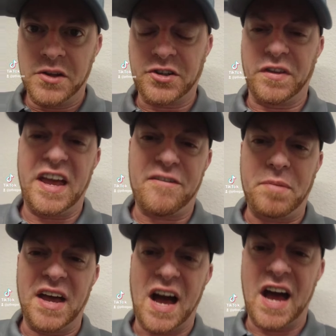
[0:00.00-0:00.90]
So the
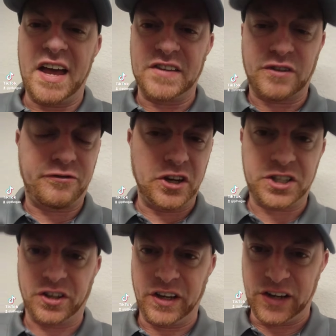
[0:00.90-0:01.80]
FBI has
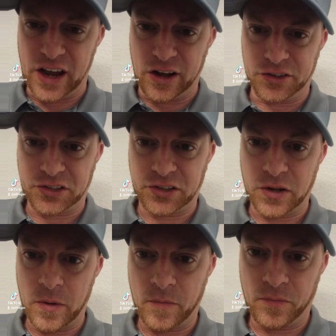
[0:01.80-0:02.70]
officially
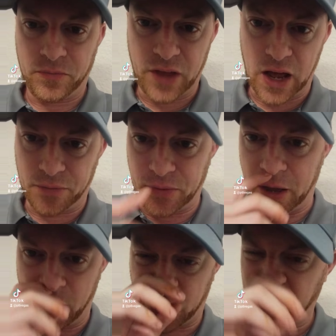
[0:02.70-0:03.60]
announced that
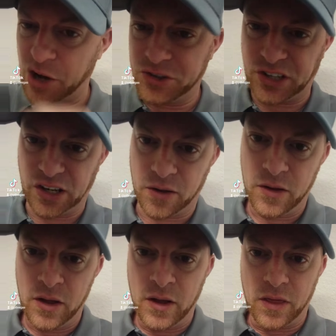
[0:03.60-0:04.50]
they are closing
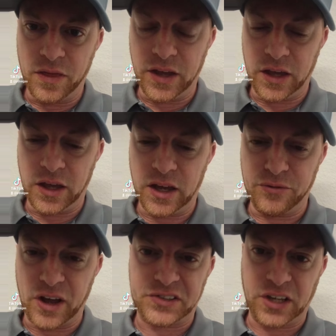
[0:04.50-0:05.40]
the
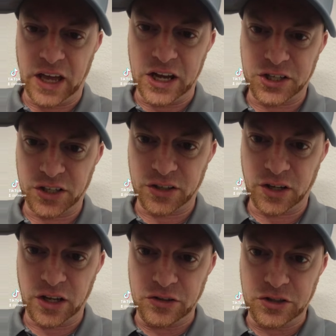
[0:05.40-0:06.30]

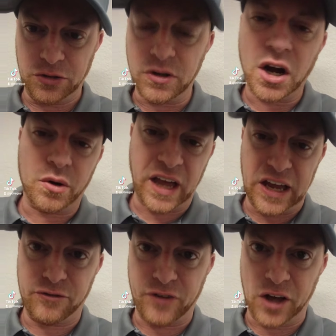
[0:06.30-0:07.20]
investigation into
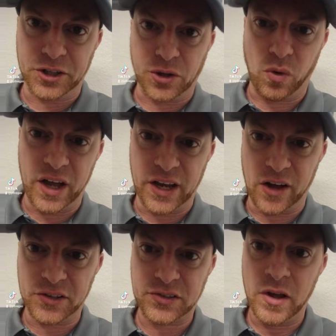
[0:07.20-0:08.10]
cocaine found at the White
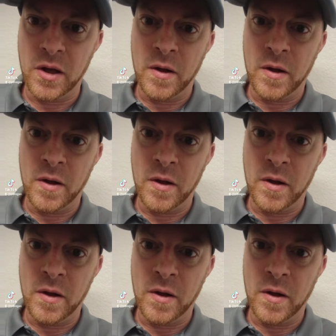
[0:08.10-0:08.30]
House.